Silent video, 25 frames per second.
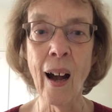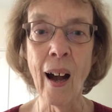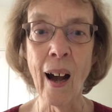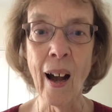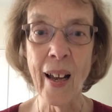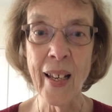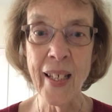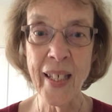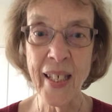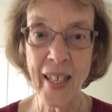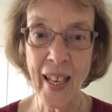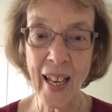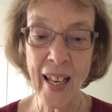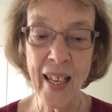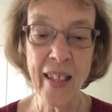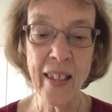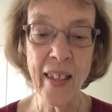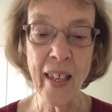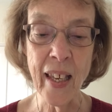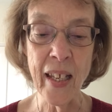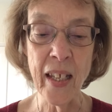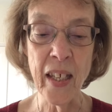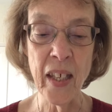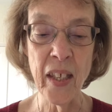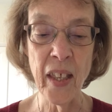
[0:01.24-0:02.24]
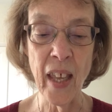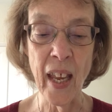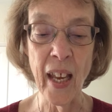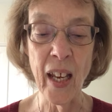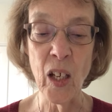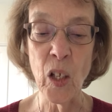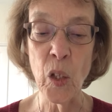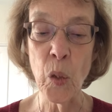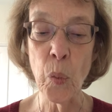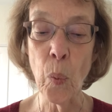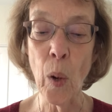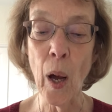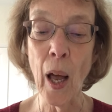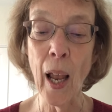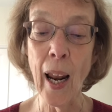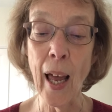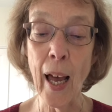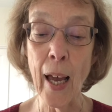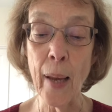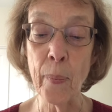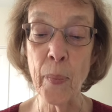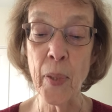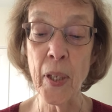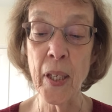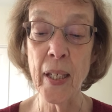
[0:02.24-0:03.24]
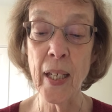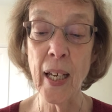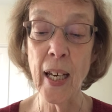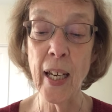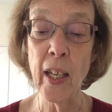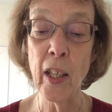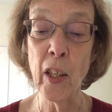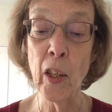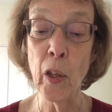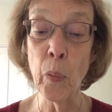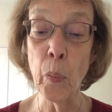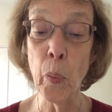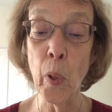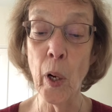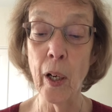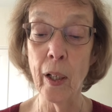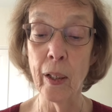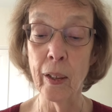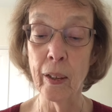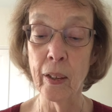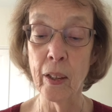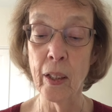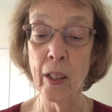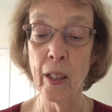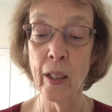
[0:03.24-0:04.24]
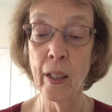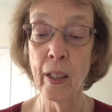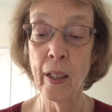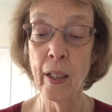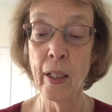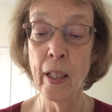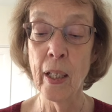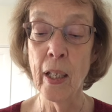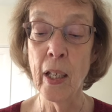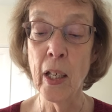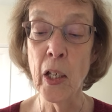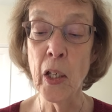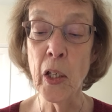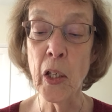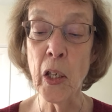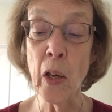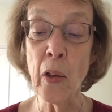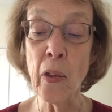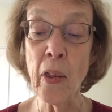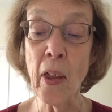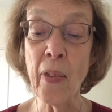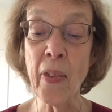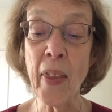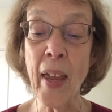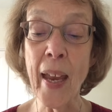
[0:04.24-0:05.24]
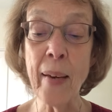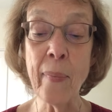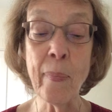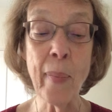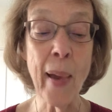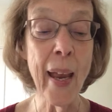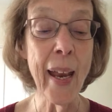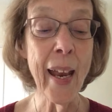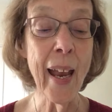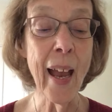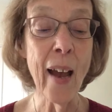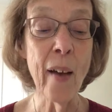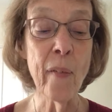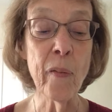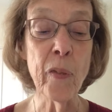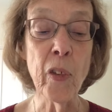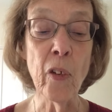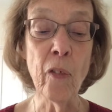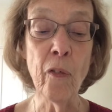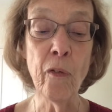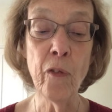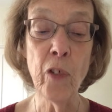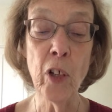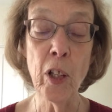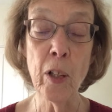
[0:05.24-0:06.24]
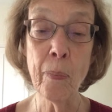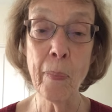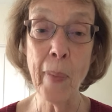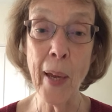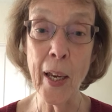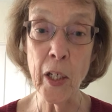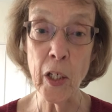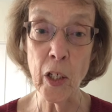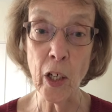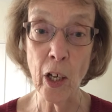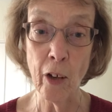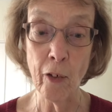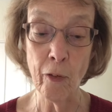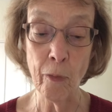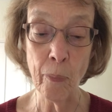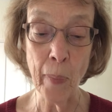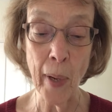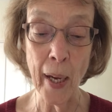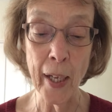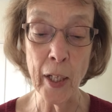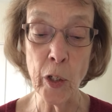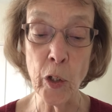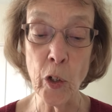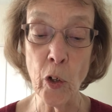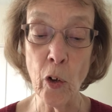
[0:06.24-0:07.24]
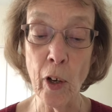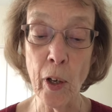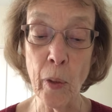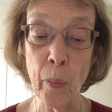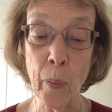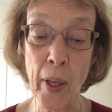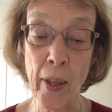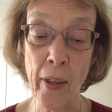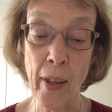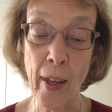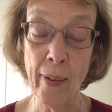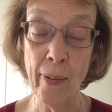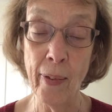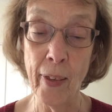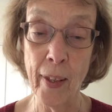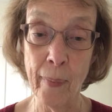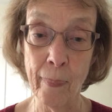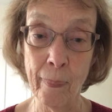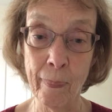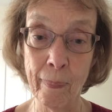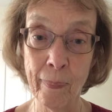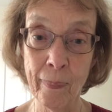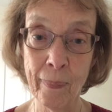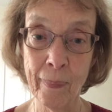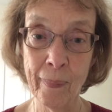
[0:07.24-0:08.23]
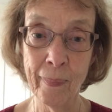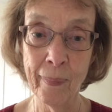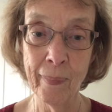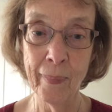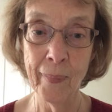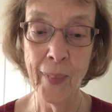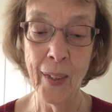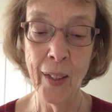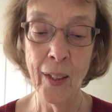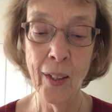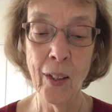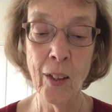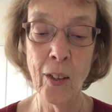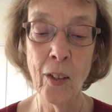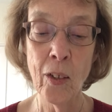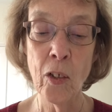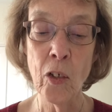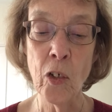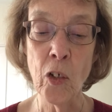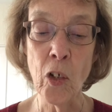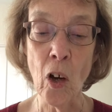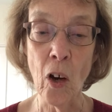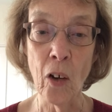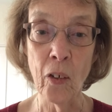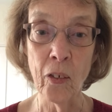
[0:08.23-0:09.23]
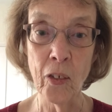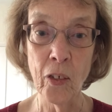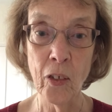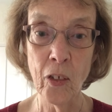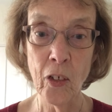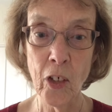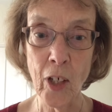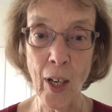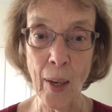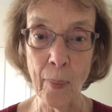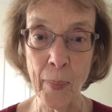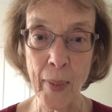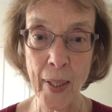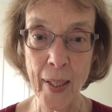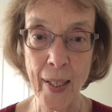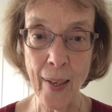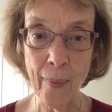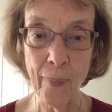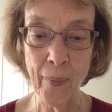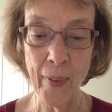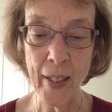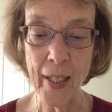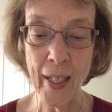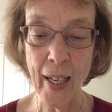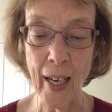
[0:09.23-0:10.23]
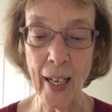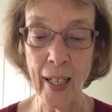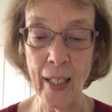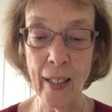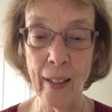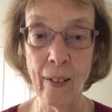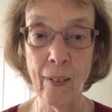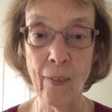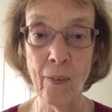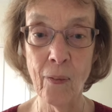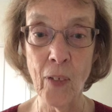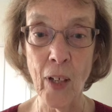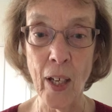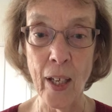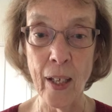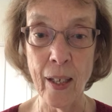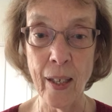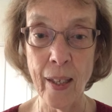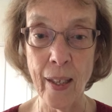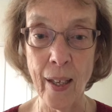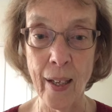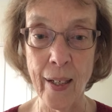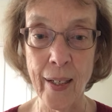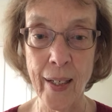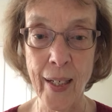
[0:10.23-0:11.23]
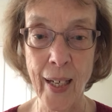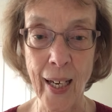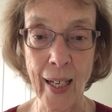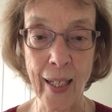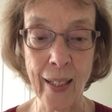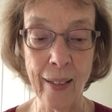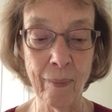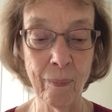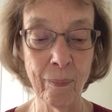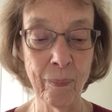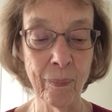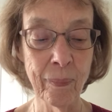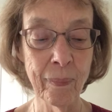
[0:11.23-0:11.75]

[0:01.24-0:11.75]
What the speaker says: I say these things while I am still in the world, so that they may have the full measure of my joy within them. John chapter 17, verse 13.